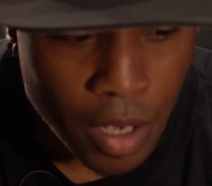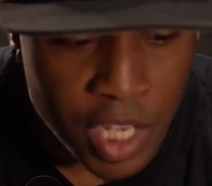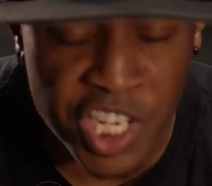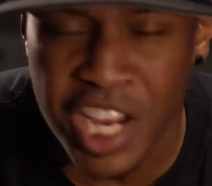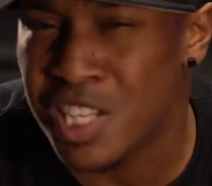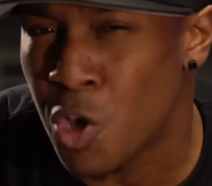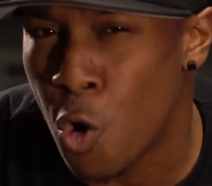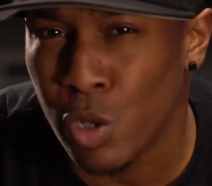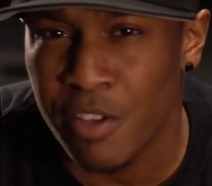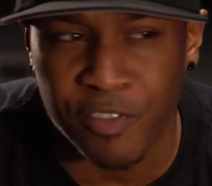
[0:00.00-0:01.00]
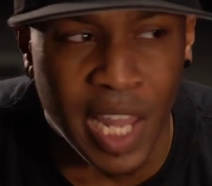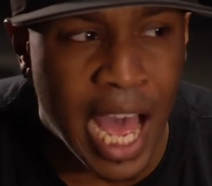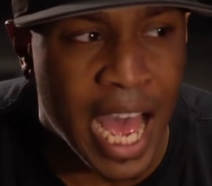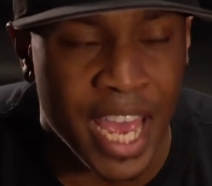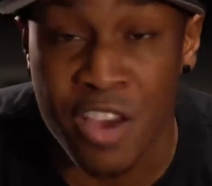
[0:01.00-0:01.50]
Chickens only
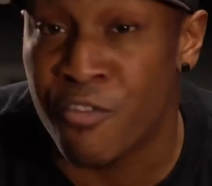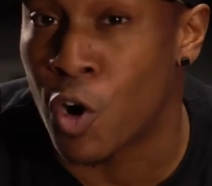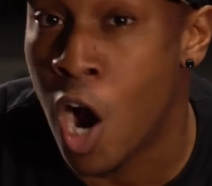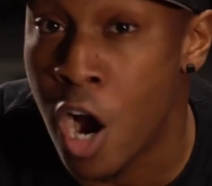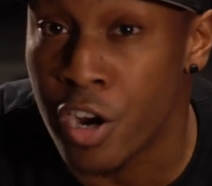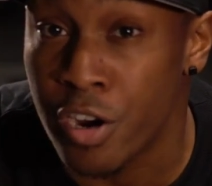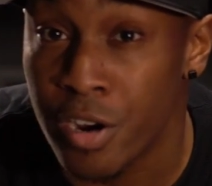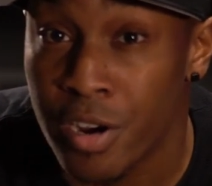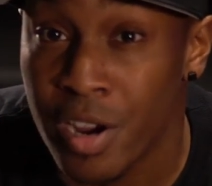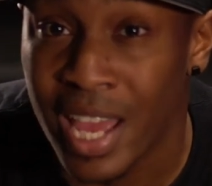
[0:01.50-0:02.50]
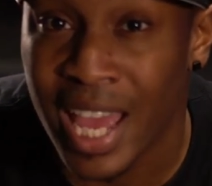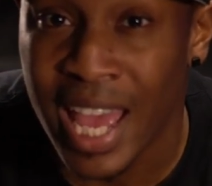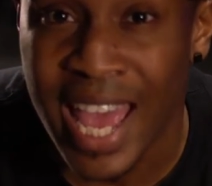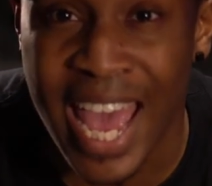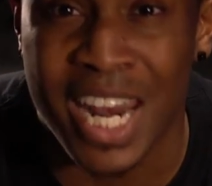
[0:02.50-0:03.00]
fly for hunger
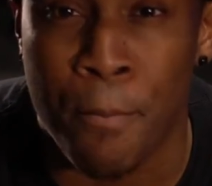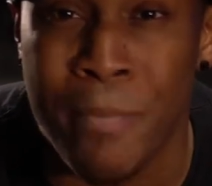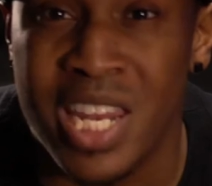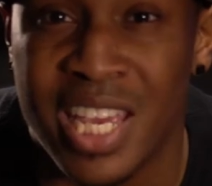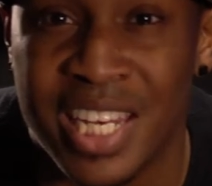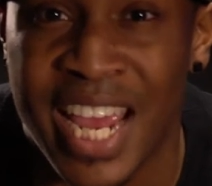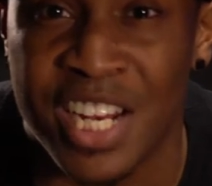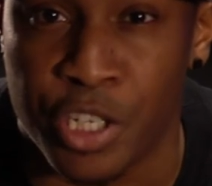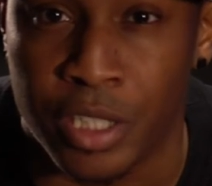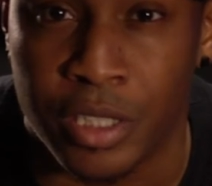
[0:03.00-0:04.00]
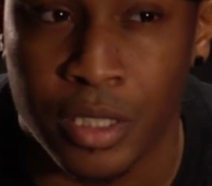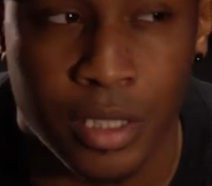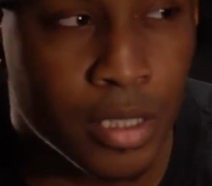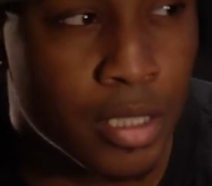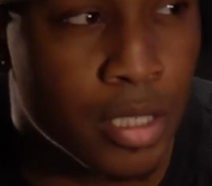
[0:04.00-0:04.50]
and immediate danger,
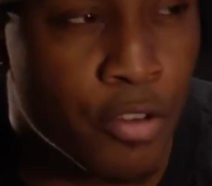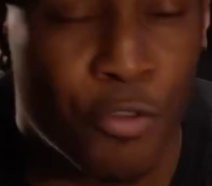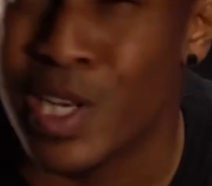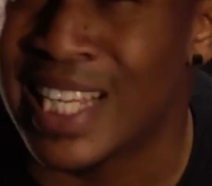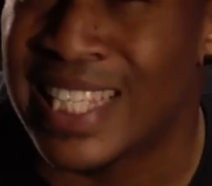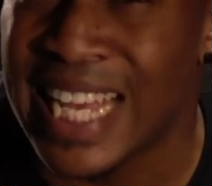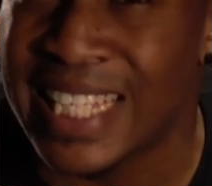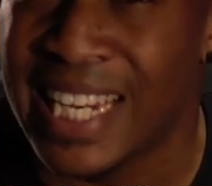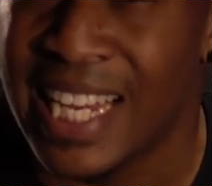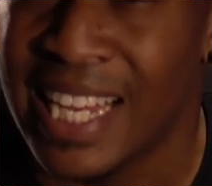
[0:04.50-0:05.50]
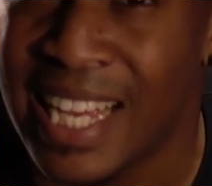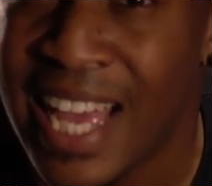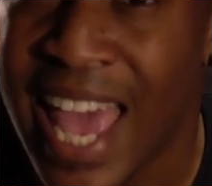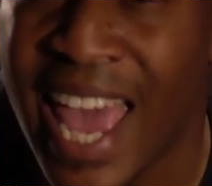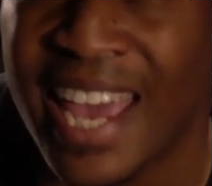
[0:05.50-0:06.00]
for necessity
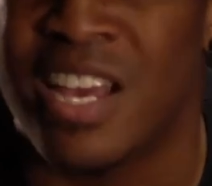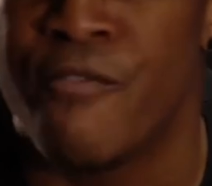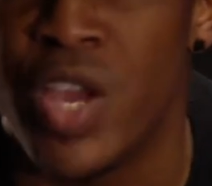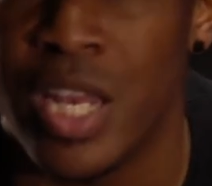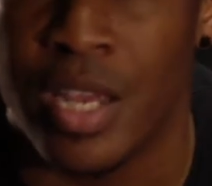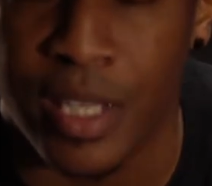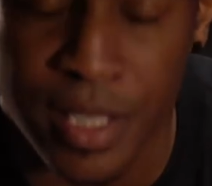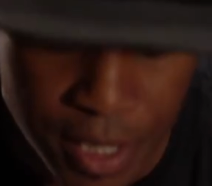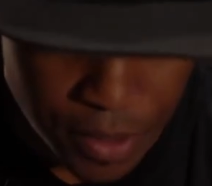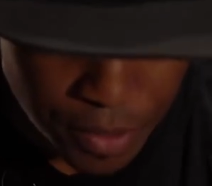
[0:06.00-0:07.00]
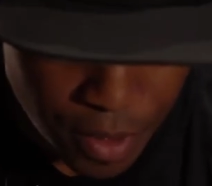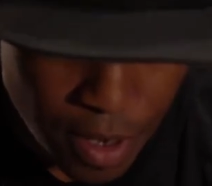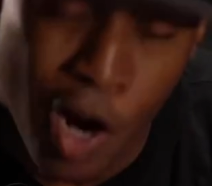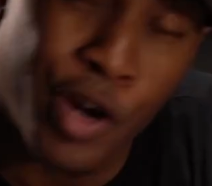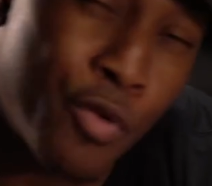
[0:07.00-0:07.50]
and convenience.
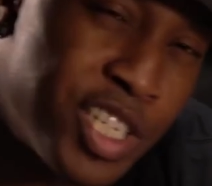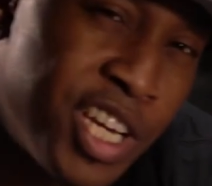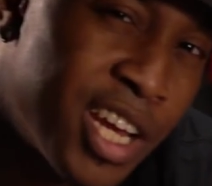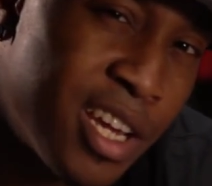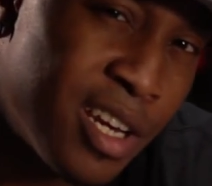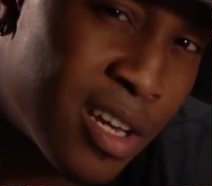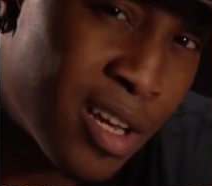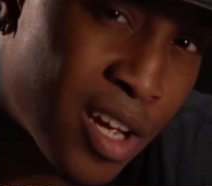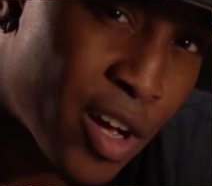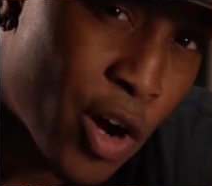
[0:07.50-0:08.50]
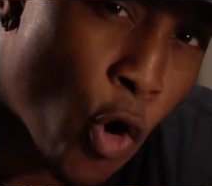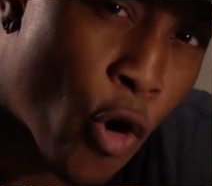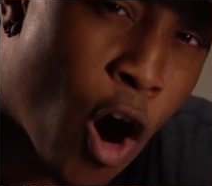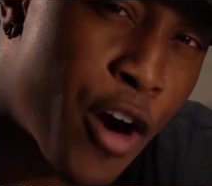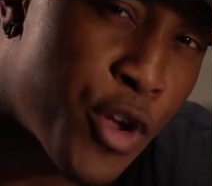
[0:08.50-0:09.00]
Are you a chicken or
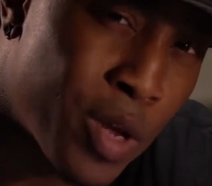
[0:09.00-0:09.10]
are you